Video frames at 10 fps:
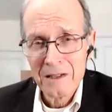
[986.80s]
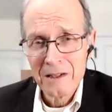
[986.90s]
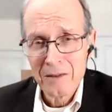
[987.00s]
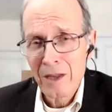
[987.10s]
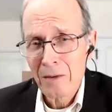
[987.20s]

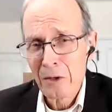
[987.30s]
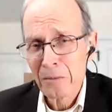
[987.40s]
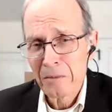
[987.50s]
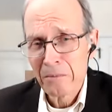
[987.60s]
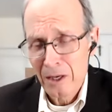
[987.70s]
When they were
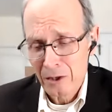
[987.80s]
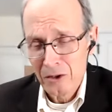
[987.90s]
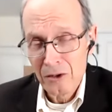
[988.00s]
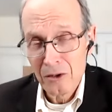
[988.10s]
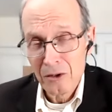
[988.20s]
prepared
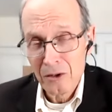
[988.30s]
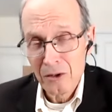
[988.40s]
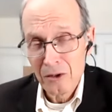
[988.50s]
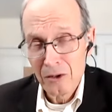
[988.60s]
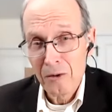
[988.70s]
to
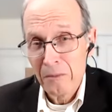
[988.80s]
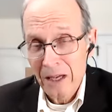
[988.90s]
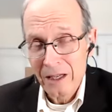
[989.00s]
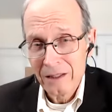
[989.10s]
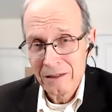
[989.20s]

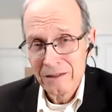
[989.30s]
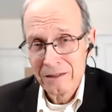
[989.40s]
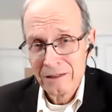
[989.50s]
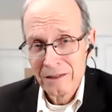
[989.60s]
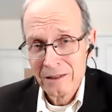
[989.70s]
obey,
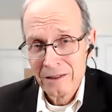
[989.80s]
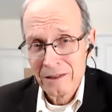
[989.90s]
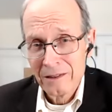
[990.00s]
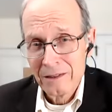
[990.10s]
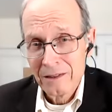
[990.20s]

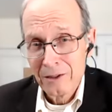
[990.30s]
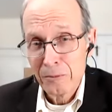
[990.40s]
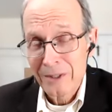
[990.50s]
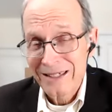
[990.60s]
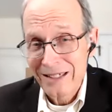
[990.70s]
to
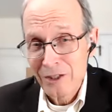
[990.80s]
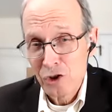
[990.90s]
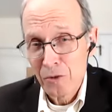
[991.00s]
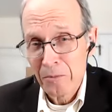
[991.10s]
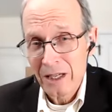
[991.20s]
persist
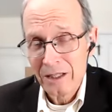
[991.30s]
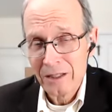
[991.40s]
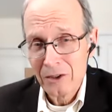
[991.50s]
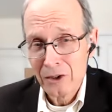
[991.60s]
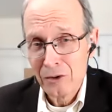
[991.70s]
obeying,
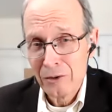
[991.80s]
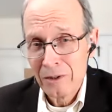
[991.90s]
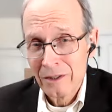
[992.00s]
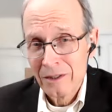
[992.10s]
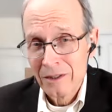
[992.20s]
to
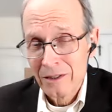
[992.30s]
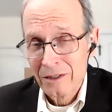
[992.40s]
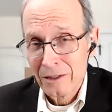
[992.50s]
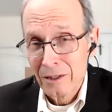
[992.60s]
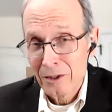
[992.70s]

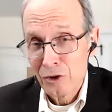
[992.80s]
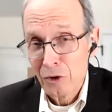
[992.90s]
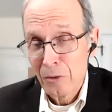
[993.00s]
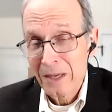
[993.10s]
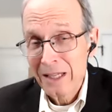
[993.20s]
to
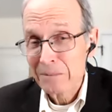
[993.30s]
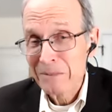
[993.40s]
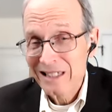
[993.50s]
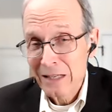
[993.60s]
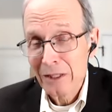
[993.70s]
obey
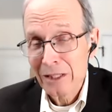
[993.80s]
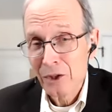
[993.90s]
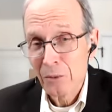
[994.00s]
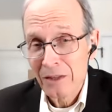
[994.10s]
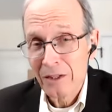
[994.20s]
specifically the
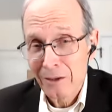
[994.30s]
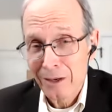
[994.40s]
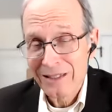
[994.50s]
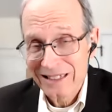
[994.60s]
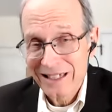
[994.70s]
way that
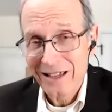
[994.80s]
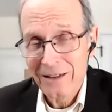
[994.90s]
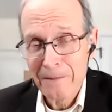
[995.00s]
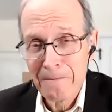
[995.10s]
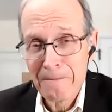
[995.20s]
God said,